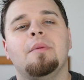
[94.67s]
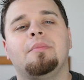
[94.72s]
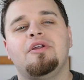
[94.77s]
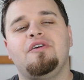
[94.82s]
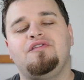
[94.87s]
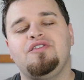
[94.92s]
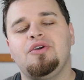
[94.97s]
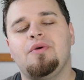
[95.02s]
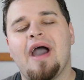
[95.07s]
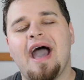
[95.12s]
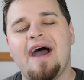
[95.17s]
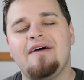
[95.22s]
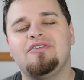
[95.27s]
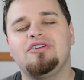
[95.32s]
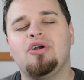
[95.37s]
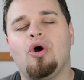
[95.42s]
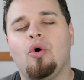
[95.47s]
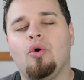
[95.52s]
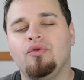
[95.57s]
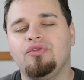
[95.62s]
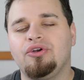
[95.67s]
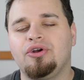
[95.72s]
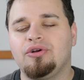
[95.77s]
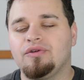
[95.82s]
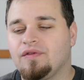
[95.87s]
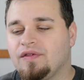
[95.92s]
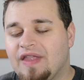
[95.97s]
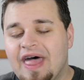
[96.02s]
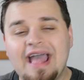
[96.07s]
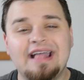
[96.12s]
But if you have an
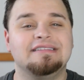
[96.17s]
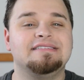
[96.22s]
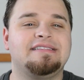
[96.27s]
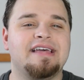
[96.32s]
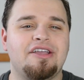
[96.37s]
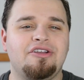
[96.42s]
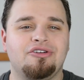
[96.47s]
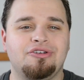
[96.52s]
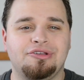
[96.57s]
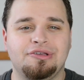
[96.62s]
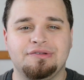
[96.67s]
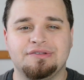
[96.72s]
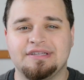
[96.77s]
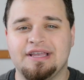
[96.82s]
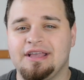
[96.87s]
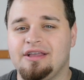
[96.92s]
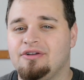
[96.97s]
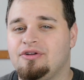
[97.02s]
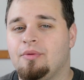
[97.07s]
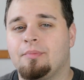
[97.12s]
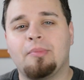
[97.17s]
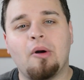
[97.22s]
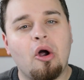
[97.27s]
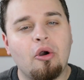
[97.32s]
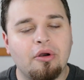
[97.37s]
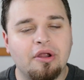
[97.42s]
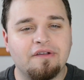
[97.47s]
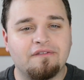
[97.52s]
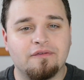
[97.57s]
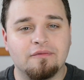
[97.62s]
older lens that you're using and you're
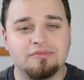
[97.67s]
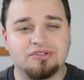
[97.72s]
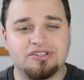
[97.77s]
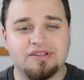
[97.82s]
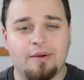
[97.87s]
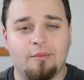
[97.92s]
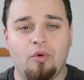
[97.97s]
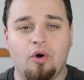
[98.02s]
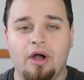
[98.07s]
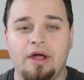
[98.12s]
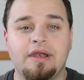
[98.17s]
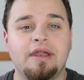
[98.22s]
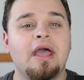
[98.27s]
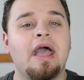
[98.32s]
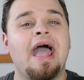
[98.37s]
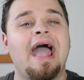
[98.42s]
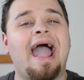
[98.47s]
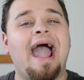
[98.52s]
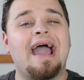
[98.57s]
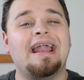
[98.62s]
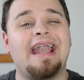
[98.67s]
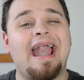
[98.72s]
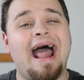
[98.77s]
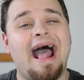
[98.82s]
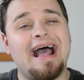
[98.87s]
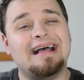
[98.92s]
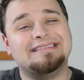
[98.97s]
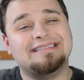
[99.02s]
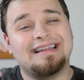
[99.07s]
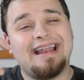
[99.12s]
borrowing from someone and it
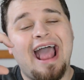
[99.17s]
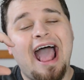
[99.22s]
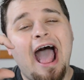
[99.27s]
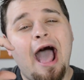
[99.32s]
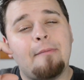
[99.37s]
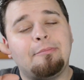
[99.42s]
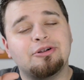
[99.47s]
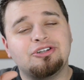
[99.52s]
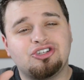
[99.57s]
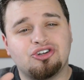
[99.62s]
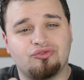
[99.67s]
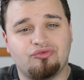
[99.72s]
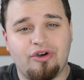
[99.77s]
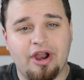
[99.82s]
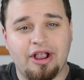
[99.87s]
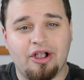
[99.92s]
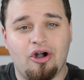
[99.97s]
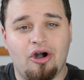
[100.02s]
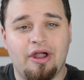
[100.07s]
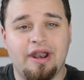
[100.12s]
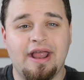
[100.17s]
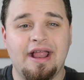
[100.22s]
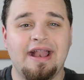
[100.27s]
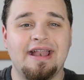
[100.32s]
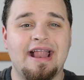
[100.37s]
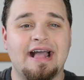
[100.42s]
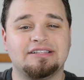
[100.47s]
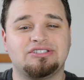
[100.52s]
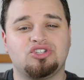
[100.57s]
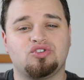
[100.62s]
has an aperture ring on it,
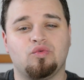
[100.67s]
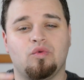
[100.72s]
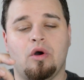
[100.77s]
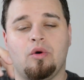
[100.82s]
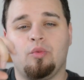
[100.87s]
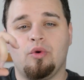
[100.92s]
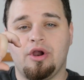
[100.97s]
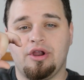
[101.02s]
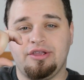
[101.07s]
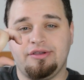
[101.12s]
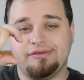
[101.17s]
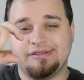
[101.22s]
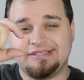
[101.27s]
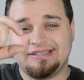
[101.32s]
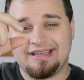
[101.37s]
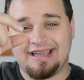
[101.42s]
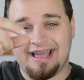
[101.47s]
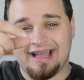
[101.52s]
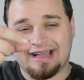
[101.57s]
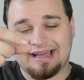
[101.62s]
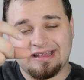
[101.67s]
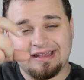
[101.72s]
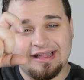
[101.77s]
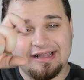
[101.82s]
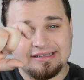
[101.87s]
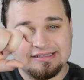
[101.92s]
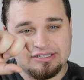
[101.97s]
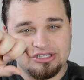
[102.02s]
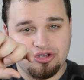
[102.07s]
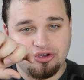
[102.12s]
and that's the one where you see it
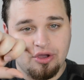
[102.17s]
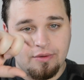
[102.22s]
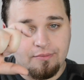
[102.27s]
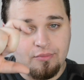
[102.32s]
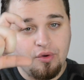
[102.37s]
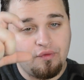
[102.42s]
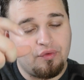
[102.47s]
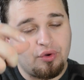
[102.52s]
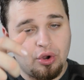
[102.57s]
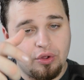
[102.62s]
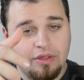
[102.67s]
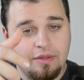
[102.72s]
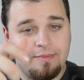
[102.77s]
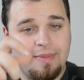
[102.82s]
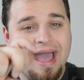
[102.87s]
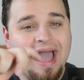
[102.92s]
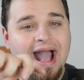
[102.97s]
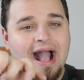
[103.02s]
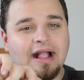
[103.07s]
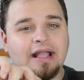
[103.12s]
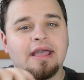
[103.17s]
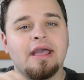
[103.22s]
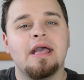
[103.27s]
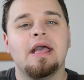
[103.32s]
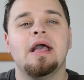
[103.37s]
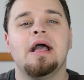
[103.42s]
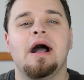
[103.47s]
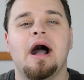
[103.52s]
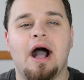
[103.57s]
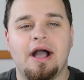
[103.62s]
clicks, you can move it on the back,
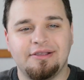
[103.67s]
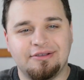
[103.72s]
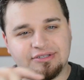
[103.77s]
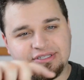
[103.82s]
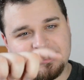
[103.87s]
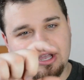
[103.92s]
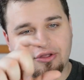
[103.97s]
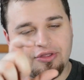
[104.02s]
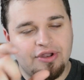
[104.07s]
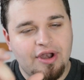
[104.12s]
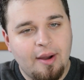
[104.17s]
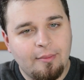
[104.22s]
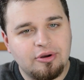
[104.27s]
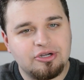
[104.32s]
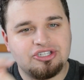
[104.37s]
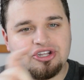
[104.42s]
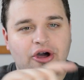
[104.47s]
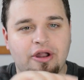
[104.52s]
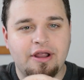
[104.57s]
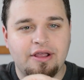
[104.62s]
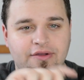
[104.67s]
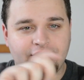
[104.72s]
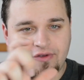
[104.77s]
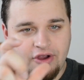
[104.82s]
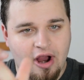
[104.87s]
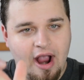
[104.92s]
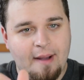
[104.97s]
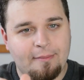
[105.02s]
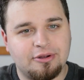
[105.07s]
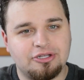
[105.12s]
uh, you'll see all the numbers on it if
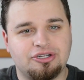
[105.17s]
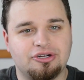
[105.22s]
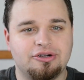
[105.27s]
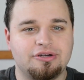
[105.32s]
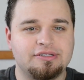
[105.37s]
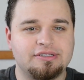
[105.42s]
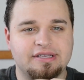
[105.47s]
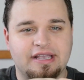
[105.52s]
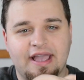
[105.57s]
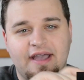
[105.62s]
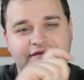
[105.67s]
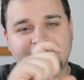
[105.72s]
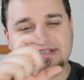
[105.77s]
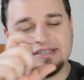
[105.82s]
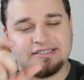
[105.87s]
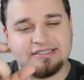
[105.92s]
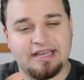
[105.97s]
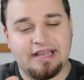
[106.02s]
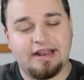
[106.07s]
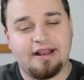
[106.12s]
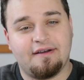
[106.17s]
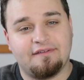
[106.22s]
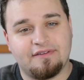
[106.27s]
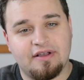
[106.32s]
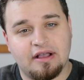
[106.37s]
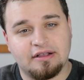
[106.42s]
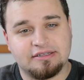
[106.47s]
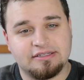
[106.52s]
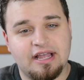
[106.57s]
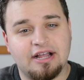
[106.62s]
your aperture is like f16,
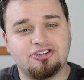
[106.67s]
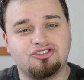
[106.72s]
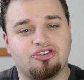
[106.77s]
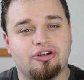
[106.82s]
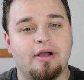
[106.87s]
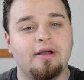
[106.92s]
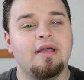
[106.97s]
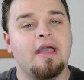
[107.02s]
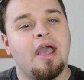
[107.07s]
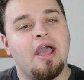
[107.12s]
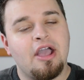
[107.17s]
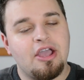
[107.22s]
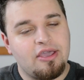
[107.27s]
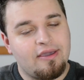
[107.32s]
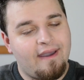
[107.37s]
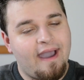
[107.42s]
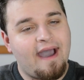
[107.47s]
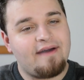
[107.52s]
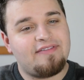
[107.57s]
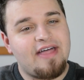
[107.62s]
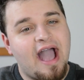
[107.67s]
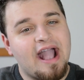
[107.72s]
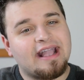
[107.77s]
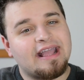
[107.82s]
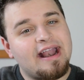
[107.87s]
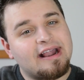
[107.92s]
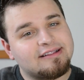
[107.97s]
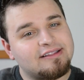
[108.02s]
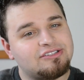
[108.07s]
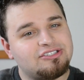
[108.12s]
etc. You have
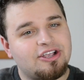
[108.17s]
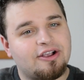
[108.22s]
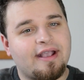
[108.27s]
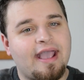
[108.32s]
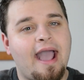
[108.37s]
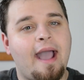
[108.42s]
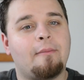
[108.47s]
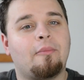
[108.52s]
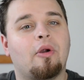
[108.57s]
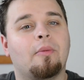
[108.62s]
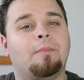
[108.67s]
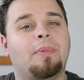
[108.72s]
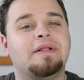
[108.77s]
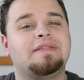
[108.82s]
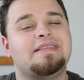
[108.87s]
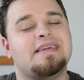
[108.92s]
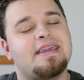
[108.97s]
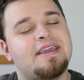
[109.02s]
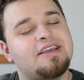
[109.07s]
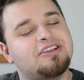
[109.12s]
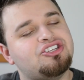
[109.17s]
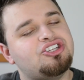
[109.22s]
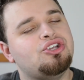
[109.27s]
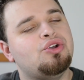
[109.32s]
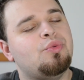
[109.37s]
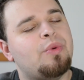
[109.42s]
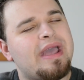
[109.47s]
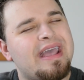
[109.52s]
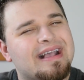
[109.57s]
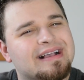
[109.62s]
that connected to your camera, but the
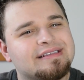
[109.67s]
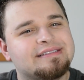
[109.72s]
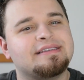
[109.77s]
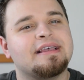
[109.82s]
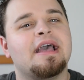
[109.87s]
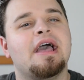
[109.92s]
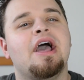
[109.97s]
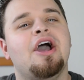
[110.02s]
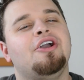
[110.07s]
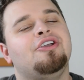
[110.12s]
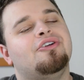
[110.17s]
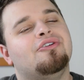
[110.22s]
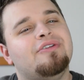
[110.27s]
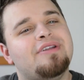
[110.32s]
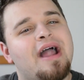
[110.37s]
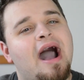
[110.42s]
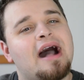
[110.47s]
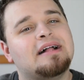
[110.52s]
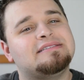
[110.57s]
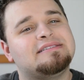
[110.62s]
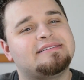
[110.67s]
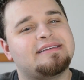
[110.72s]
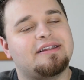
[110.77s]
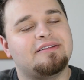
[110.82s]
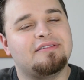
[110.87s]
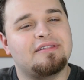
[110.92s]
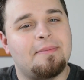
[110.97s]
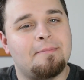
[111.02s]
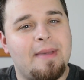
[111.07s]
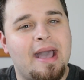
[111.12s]
issue is you're not set
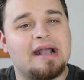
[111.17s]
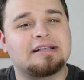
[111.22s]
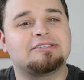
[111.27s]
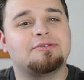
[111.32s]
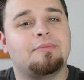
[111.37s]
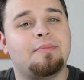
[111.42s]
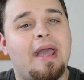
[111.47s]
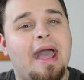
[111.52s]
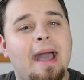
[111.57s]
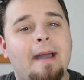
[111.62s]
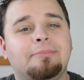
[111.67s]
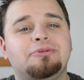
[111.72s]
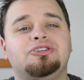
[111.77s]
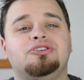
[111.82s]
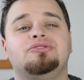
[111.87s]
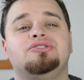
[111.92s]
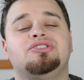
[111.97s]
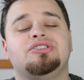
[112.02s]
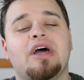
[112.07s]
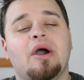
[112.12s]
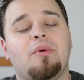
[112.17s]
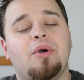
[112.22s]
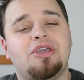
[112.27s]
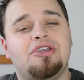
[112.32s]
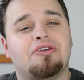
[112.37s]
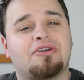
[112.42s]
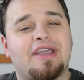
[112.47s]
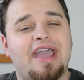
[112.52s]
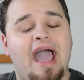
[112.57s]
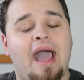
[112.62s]
on the maximum aperture, so that way
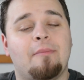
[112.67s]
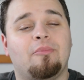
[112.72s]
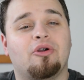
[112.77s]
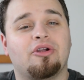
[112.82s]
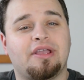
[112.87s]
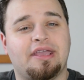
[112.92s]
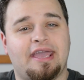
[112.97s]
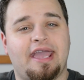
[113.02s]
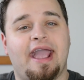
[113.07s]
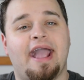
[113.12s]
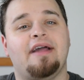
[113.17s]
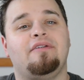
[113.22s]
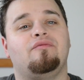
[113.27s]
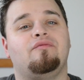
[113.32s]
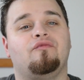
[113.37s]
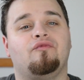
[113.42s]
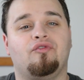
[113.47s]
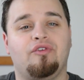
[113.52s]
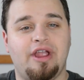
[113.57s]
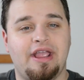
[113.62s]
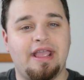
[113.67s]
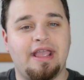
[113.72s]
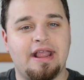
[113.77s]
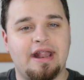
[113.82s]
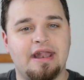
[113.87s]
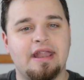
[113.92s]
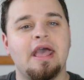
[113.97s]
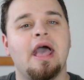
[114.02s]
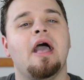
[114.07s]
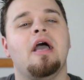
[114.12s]
your camera can't
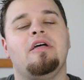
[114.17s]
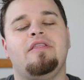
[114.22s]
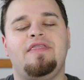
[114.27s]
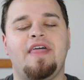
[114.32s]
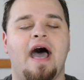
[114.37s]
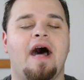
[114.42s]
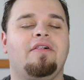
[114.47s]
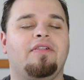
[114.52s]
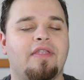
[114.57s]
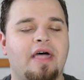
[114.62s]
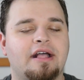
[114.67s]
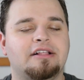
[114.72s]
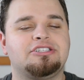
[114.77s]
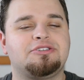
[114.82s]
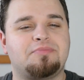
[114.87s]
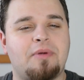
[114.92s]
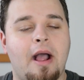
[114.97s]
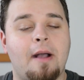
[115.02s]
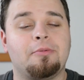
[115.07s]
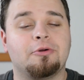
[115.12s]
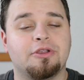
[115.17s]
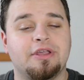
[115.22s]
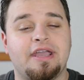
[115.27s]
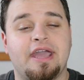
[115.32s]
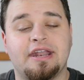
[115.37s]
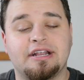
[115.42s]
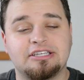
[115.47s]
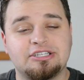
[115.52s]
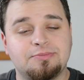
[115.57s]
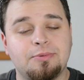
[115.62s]
read that lens
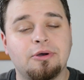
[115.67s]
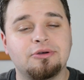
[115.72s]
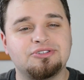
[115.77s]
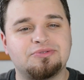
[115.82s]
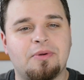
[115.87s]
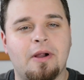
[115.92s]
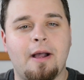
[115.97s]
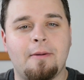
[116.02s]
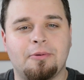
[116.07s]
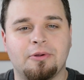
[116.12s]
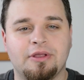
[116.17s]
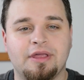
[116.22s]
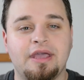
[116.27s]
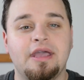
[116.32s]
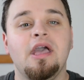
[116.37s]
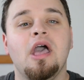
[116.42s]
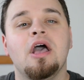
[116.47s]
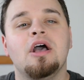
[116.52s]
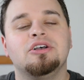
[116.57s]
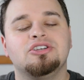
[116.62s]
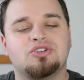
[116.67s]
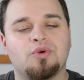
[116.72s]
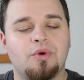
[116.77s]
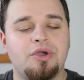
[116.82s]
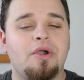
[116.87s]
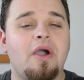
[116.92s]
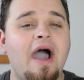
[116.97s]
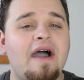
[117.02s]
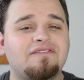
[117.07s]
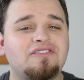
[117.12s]
properly and expose properly. So
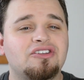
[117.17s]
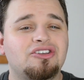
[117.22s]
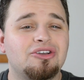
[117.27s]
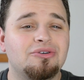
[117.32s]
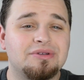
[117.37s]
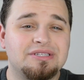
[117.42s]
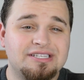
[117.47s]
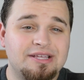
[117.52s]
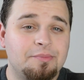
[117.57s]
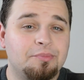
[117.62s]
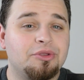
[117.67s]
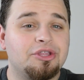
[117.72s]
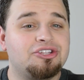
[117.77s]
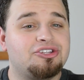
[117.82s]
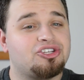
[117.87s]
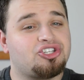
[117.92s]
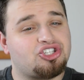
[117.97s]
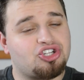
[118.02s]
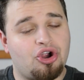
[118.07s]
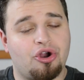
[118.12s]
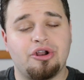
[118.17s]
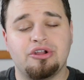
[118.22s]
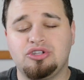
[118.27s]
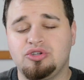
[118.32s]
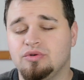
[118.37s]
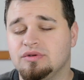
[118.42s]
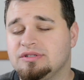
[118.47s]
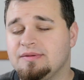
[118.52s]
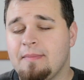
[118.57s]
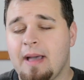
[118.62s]
what you have to do is simply just turn it
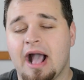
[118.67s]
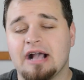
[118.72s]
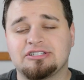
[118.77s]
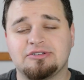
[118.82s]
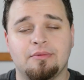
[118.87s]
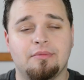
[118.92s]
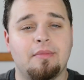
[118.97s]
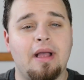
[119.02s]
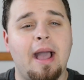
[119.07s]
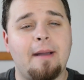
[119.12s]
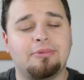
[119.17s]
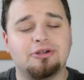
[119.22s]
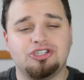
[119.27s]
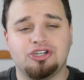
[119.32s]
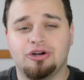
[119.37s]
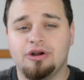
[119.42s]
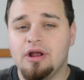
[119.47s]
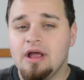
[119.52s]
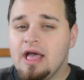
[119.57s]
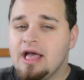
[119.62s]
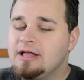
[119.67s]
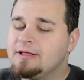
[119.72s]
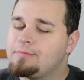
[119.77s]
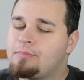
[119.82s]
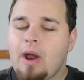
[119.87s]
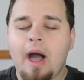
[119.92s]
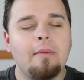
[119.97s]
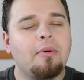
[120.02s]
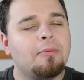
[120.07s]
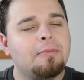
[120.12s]
to its maximum aperture,
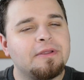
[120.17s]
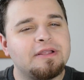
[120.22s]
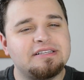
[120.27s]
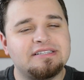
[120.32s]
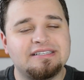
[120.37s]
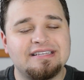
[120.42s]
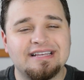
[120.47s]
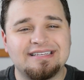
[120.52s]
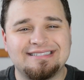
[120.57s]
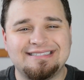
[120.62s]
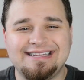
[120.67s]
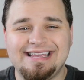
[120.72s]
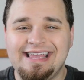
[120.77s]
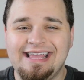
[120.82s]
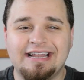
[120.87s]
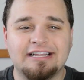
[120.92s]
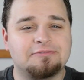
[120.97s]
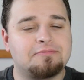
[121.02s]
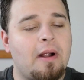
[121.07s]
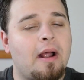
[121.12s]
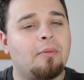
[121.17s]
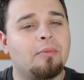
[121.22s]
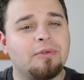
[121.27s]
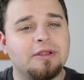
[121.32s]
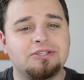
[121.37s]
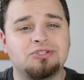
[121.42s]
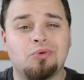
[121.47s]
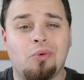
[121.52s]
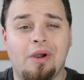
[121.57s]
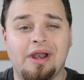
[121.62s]
probably 16, it's
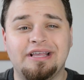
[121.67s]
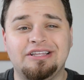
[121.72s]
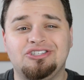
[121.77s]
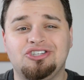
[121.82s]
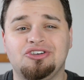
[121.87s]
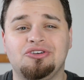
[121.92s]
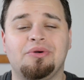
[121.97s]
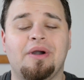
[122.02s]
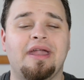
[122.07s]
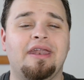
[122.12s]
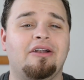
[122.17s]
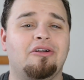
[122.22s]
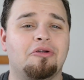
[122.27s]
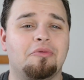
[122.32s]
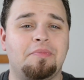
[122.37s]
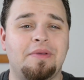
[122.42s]
probably 22, and it'll